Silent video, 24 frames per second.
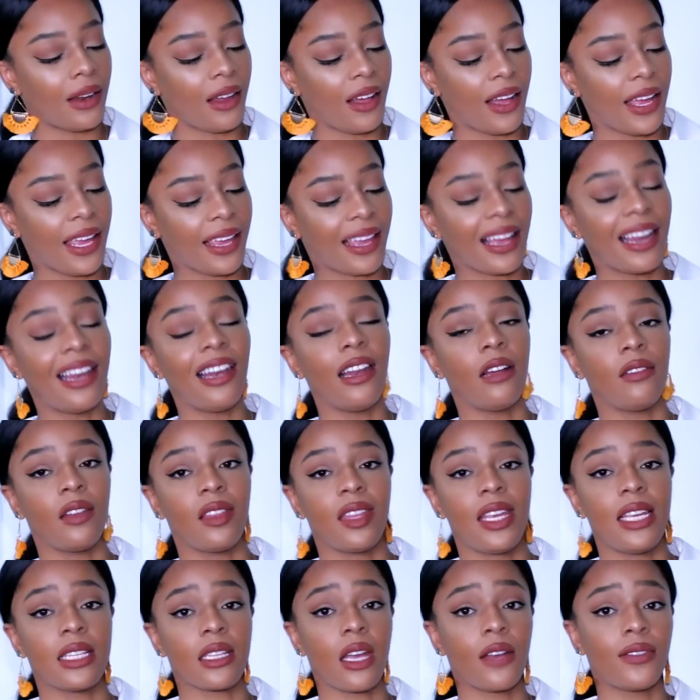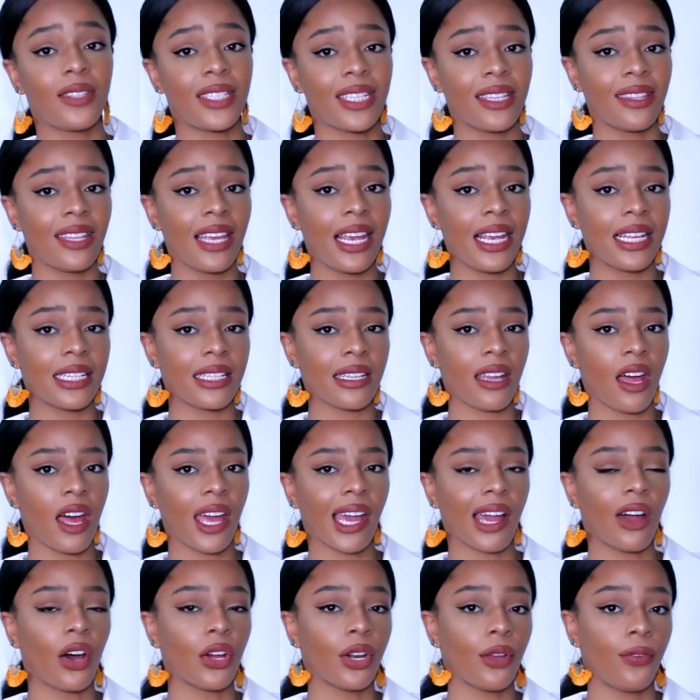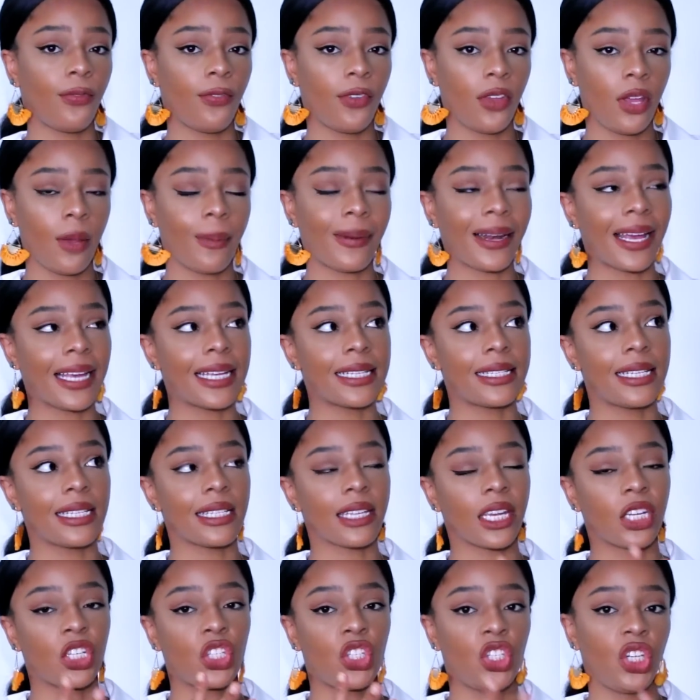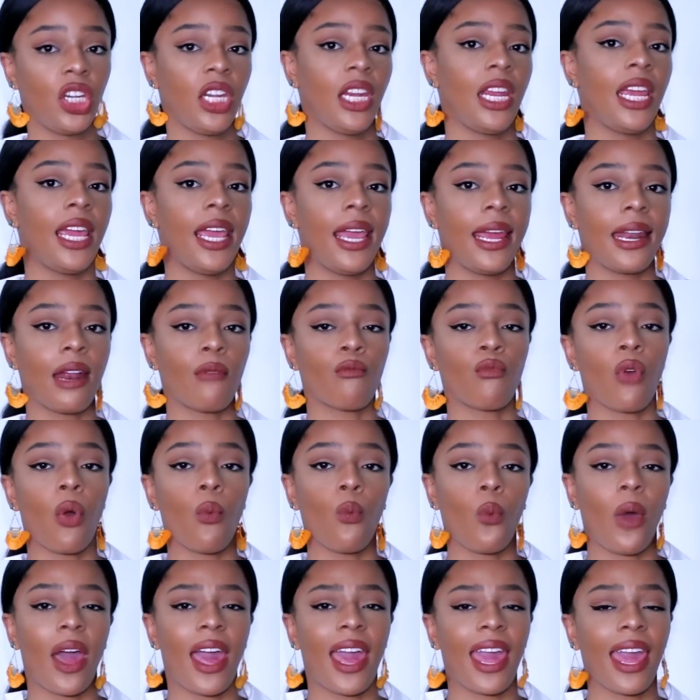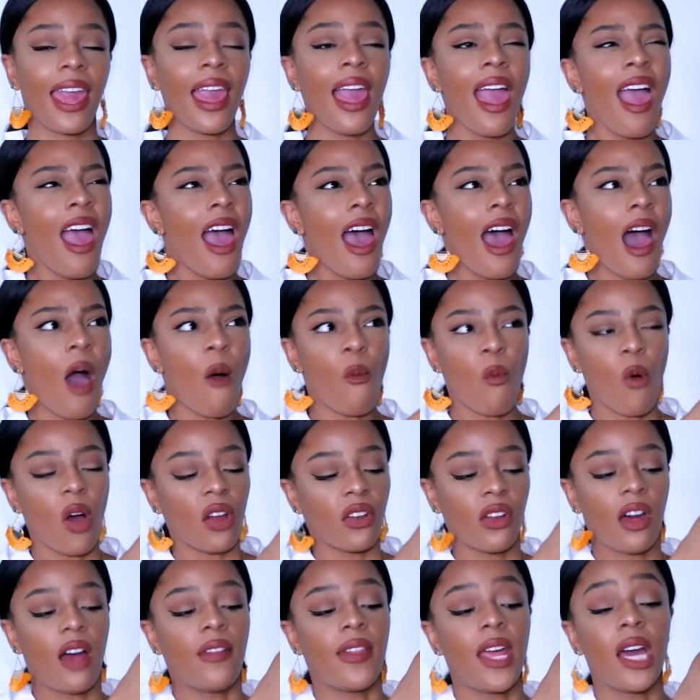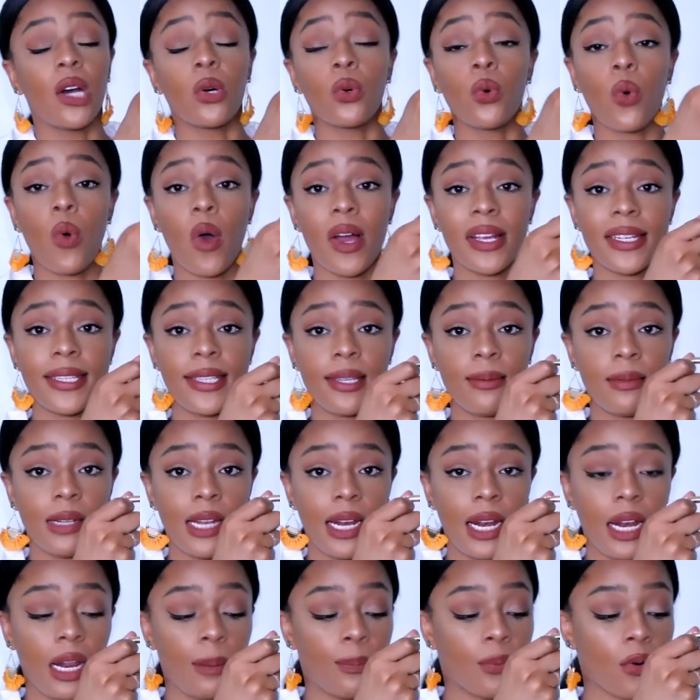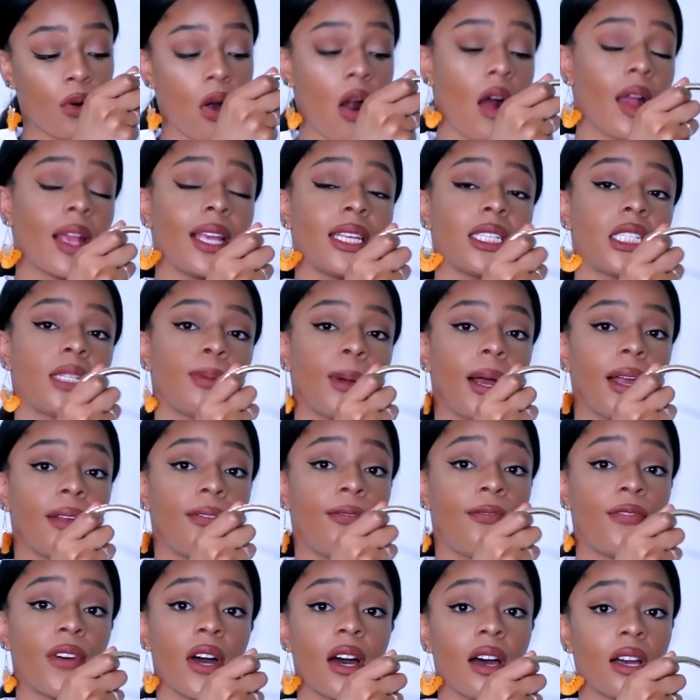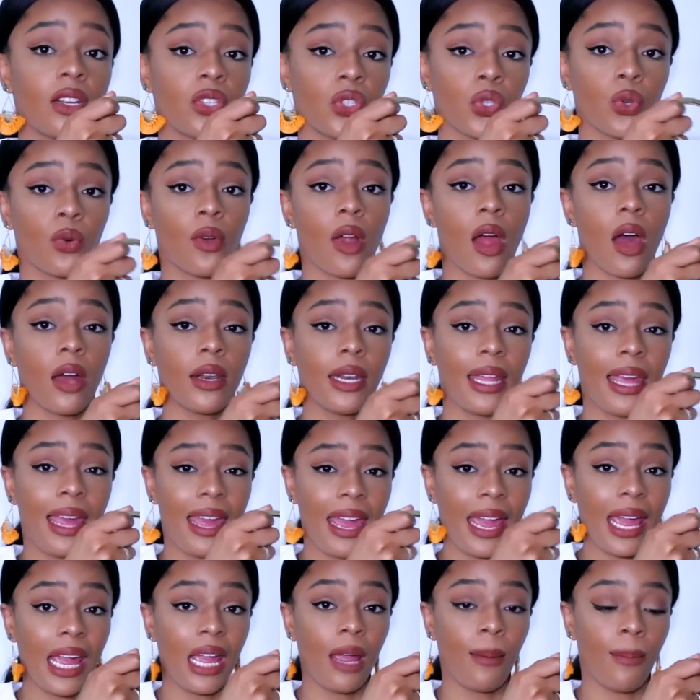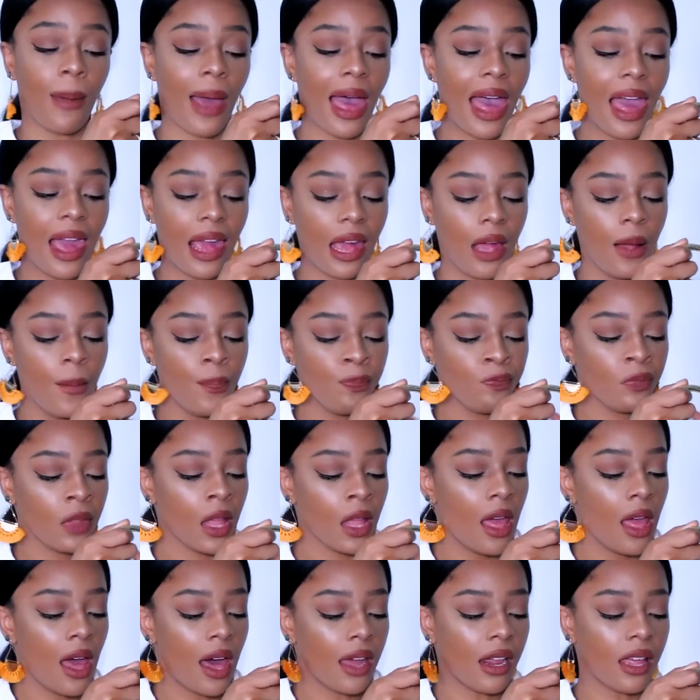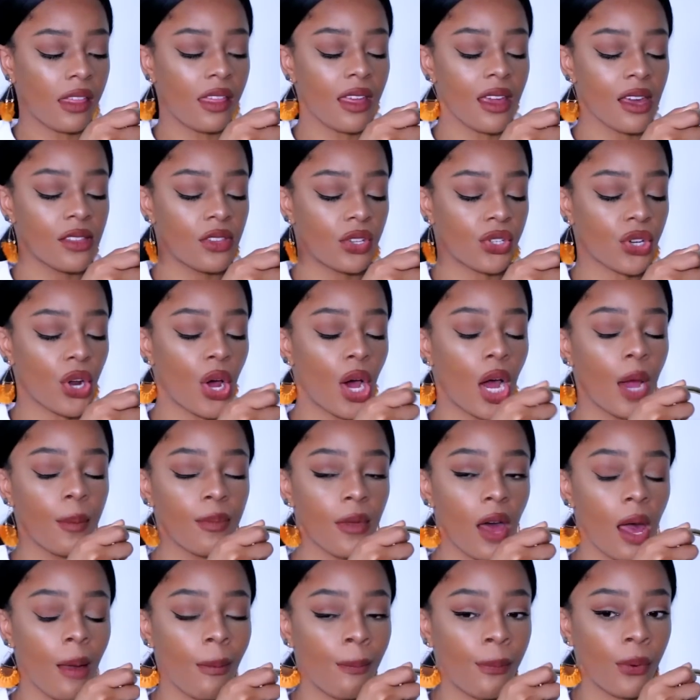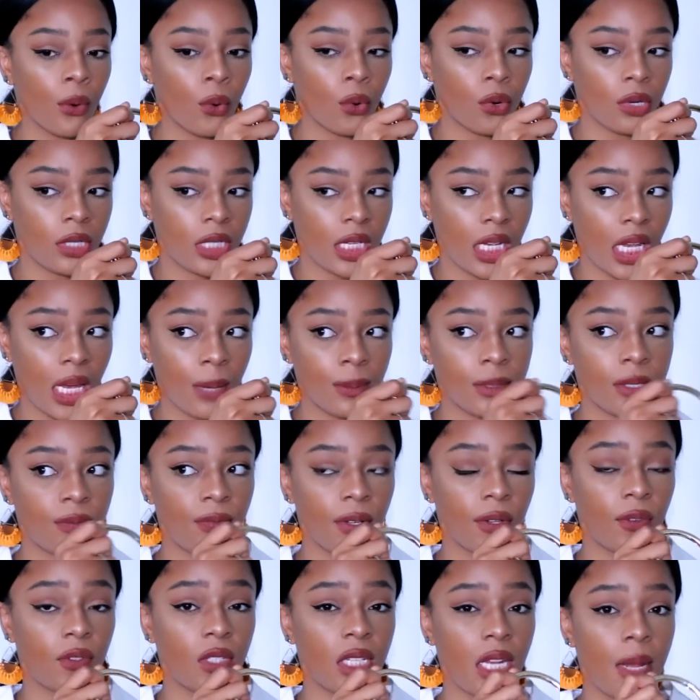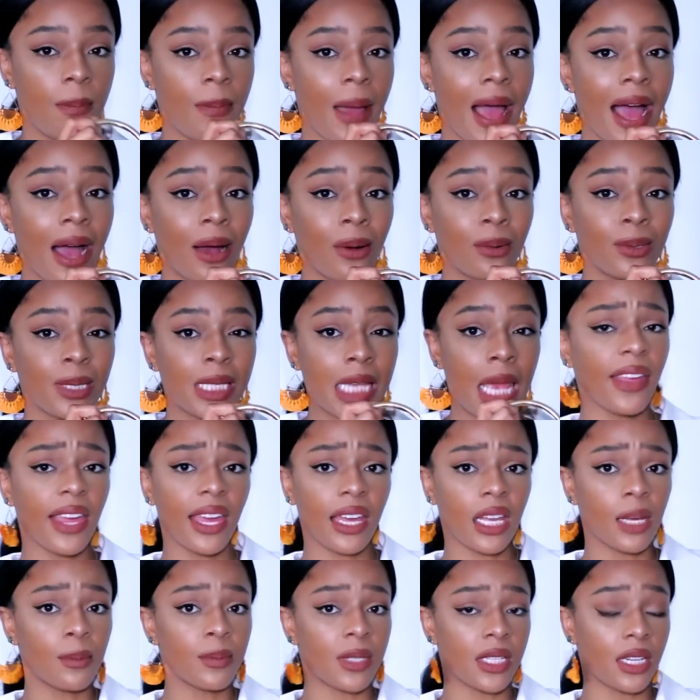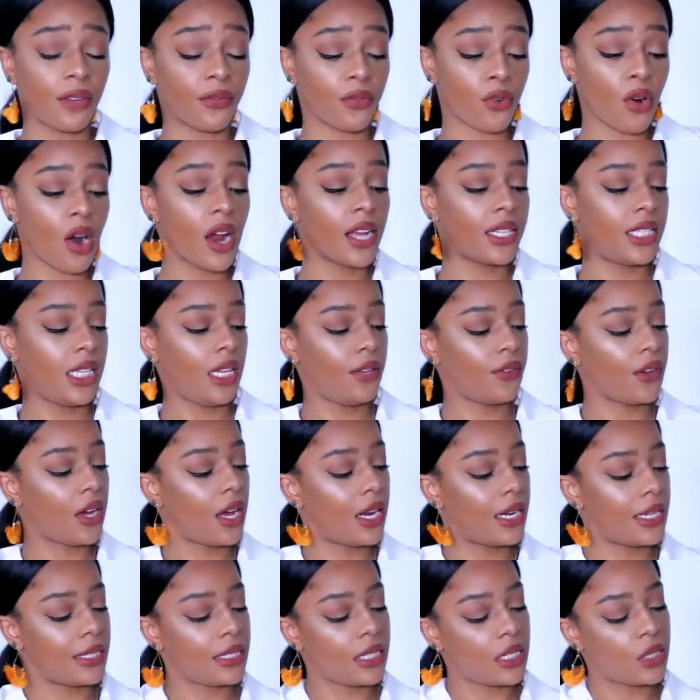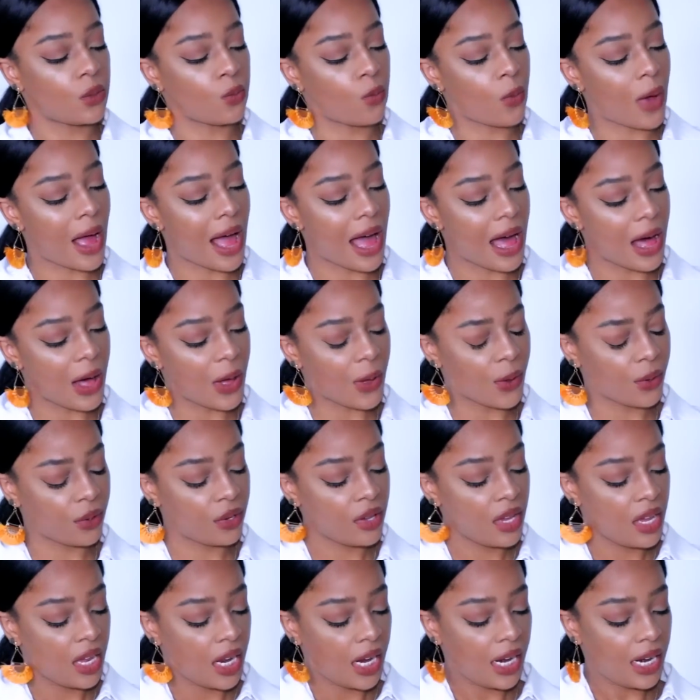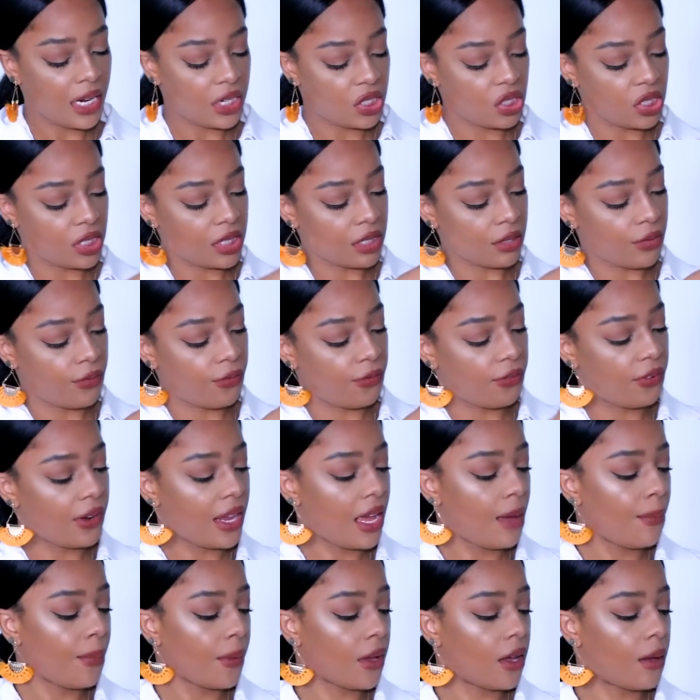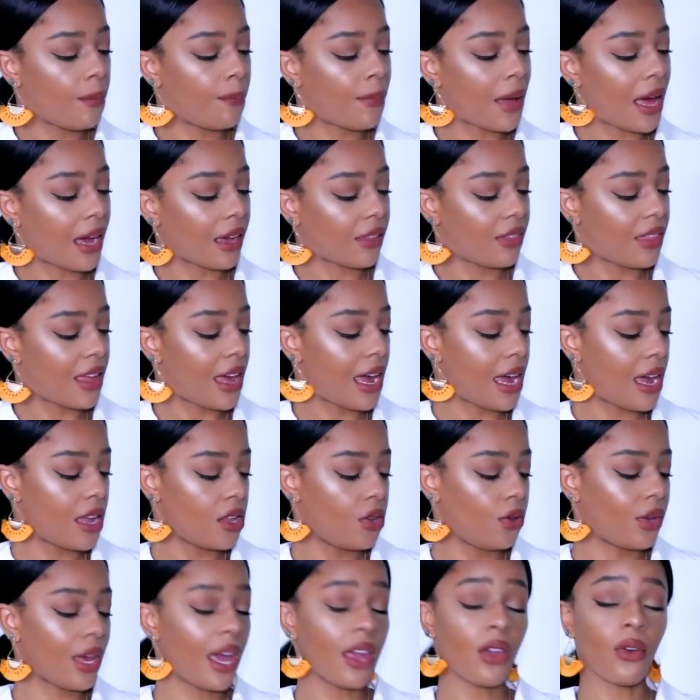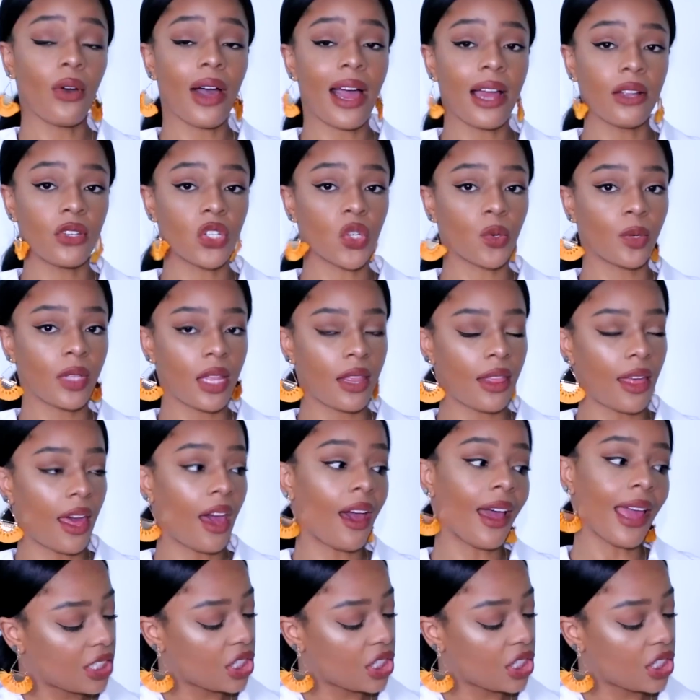Like, loving these. I've seen these like on a few places like Shein and Runway and whatnot, and they're all quite similarly priced, but I first saw it on eBay. And I think at the time that I bought it, it was £15. I think it comes in a variety of colours as well. It's just a flip up bag there. You get your handle with it there.